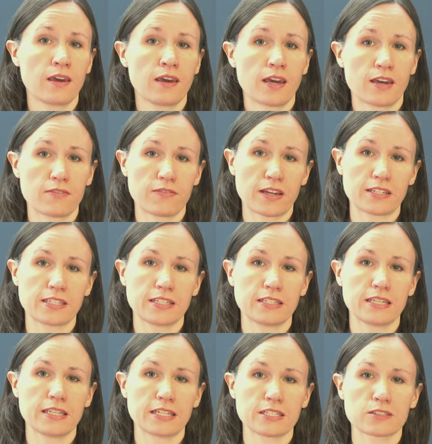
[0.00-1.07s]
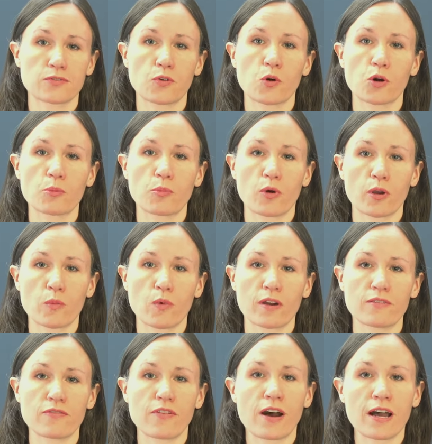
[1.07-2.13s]
Affecting Linux 4.15,
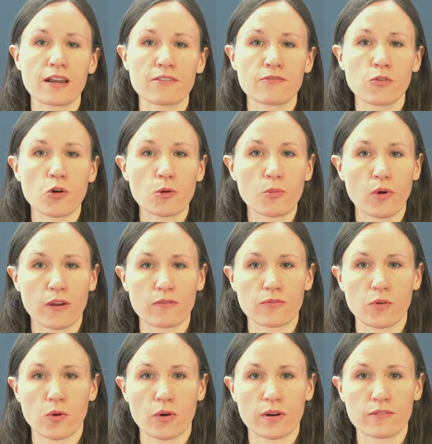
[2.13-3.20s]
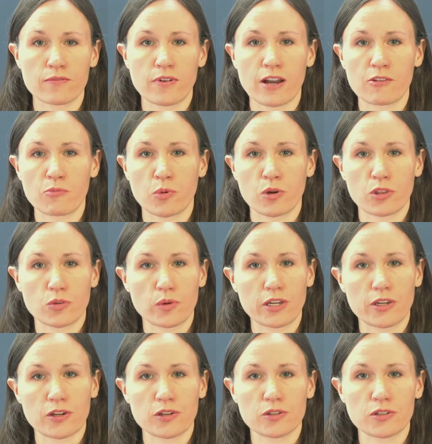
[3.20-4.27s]
4.4, and 5.3
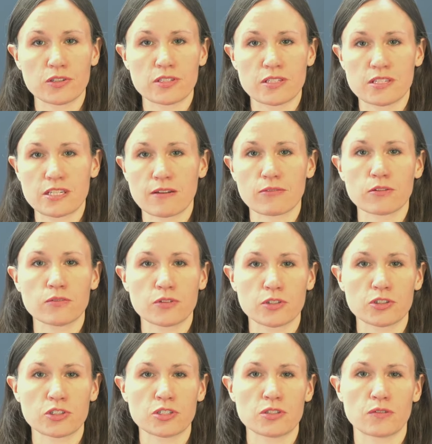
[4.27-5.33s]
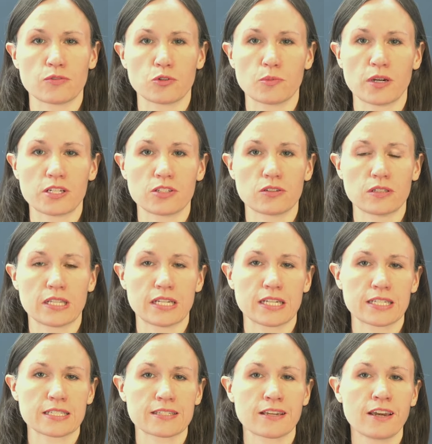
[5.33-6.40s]
kernels and several versions of Ubuntu
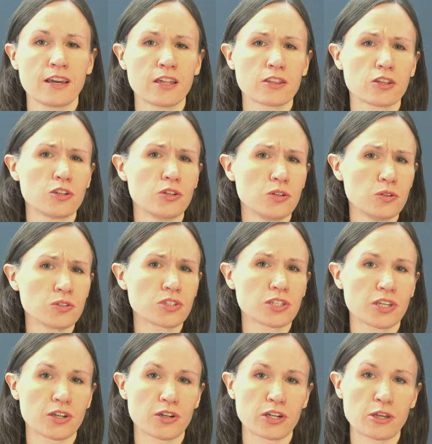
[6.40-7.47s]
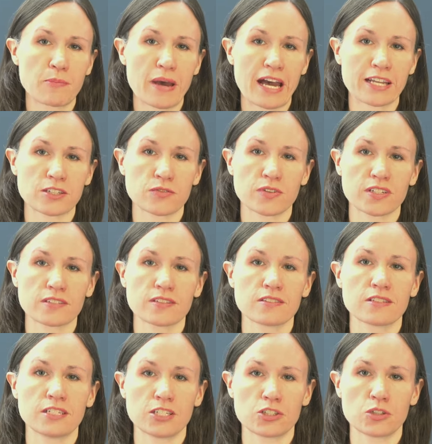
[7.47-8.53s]
Linux, the new security patch fixes
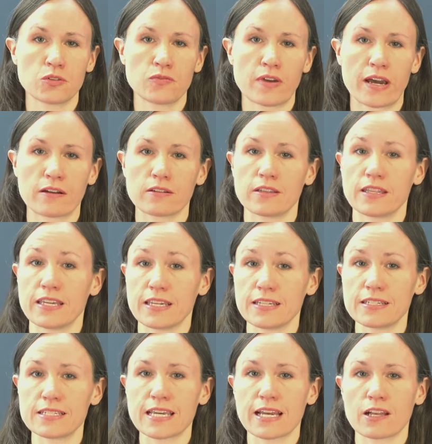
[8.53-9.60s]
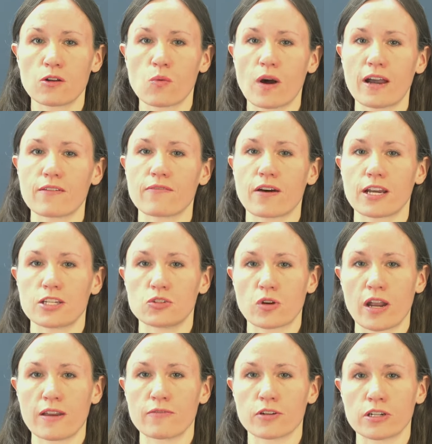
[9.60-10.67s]
an issue found in the Intel Wi-Fi
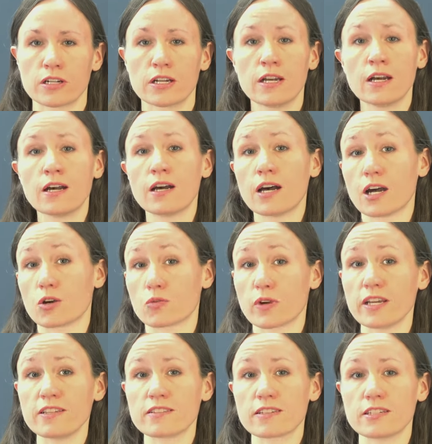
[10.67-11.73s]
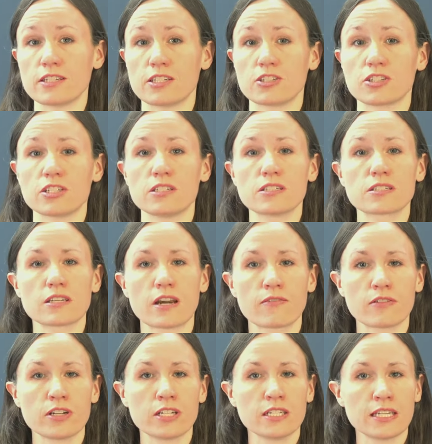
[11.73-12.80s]
driver, a race condition
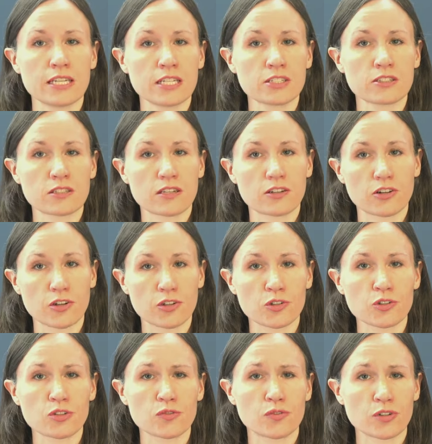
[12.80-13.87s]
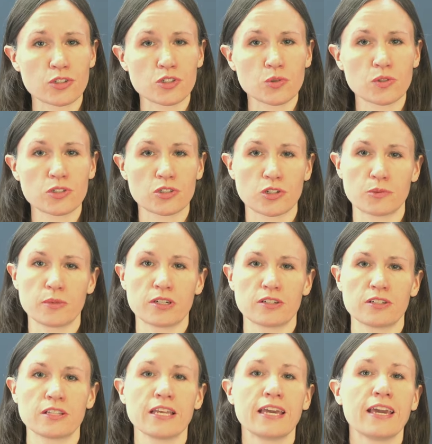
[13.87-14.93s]
discovered in Linux kernel's virtual
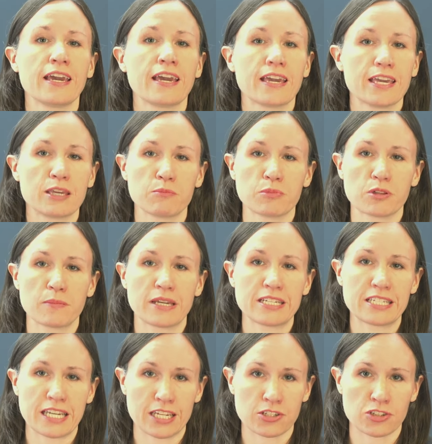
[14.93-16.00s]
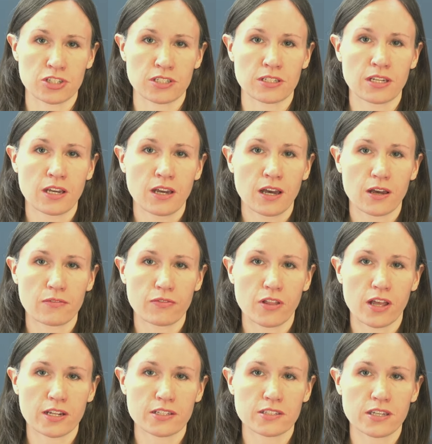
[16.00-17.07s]
terminal implementation, a
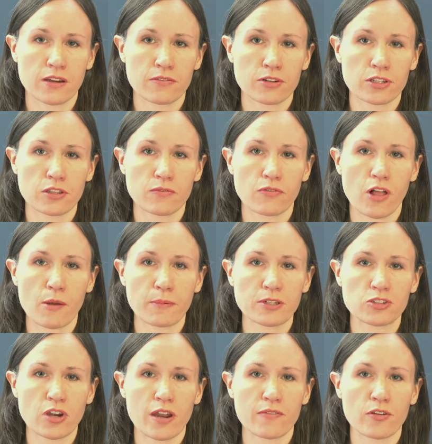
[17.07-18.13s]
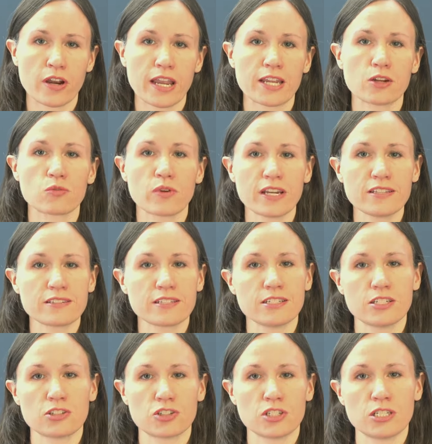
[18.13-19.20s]
flaw discovered in the floppy driver, and a race
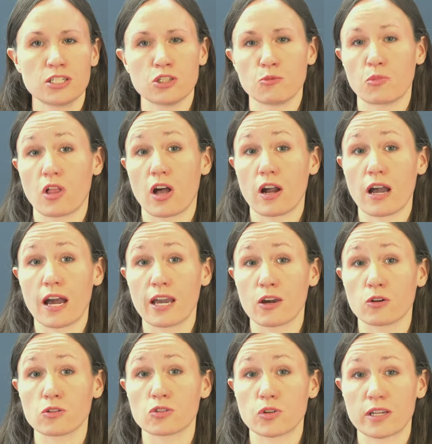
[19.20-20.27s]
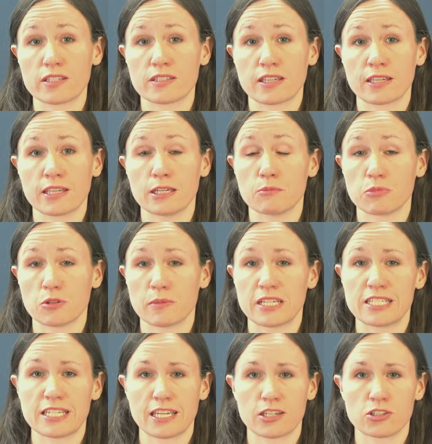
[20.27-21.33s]
condition in the block IO tracing
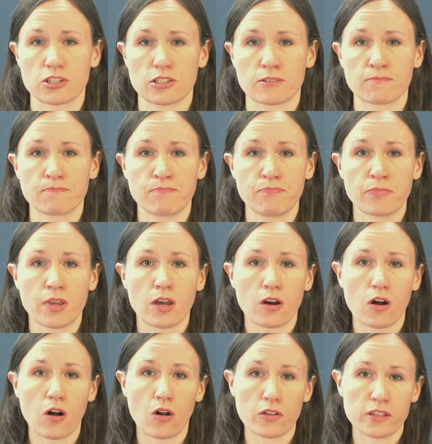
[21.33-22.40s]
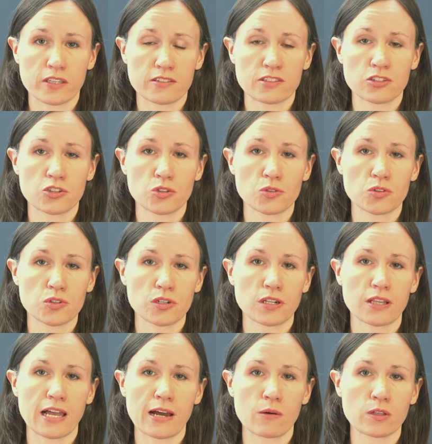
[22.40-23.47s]
implementation. All these issues could
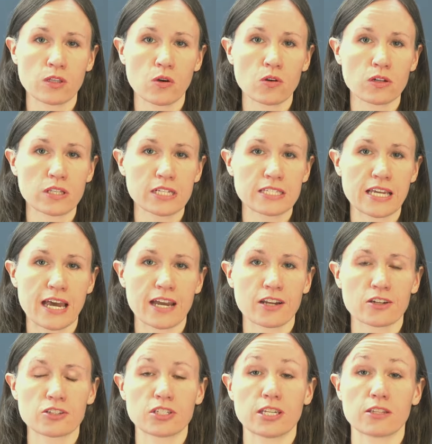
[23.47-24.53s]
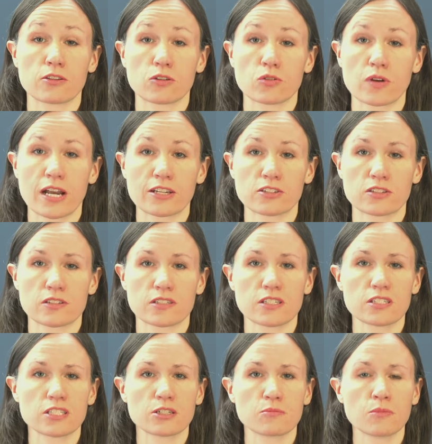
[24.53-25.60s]
allow a local attacker to either crash the
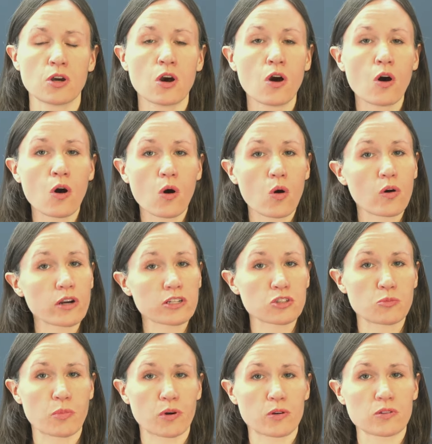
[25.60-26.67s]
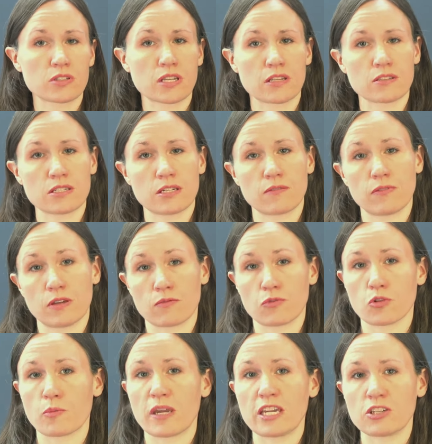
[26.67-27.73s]
system or expose sensitive
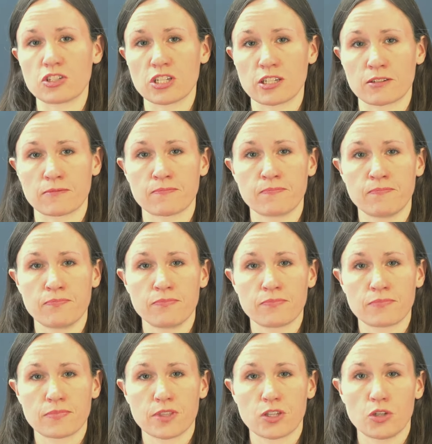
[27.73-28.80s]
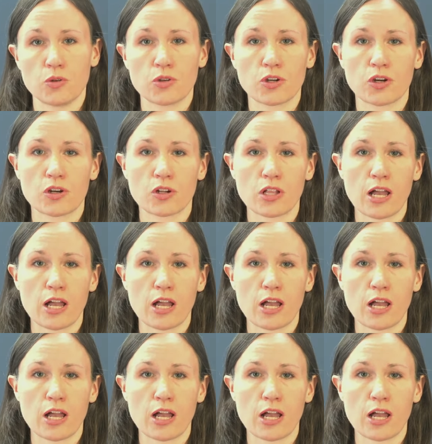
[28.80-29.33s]
information. The new kernel